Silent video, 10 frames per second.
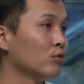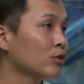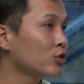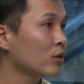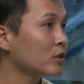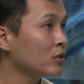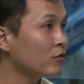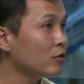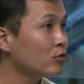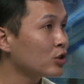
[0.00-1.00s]
workshops in the
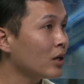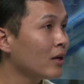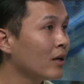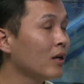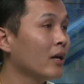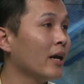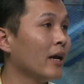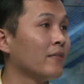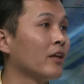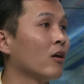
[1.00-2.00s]
future,
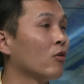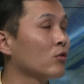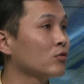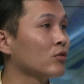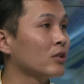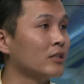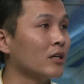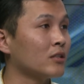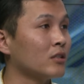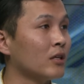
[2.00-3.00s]
and they are also
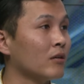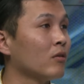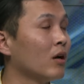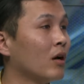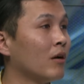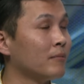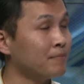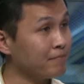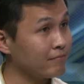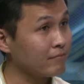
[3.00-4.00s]
conducting
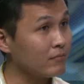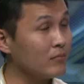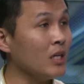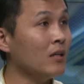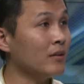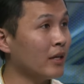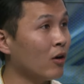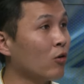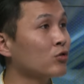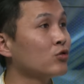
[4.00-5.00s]
they are
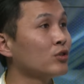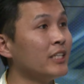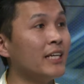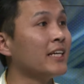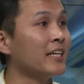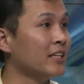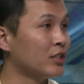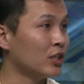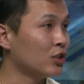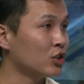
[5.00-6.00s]
also taking in
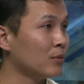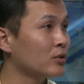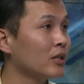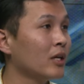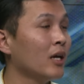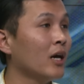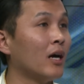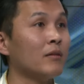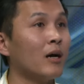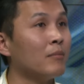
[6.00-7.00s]
internships.
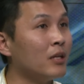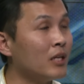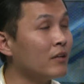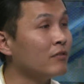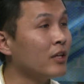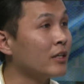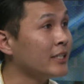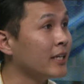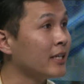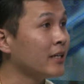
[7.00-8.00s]
I believe they are
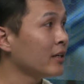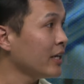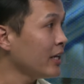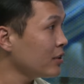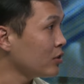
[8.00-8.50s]
taking 8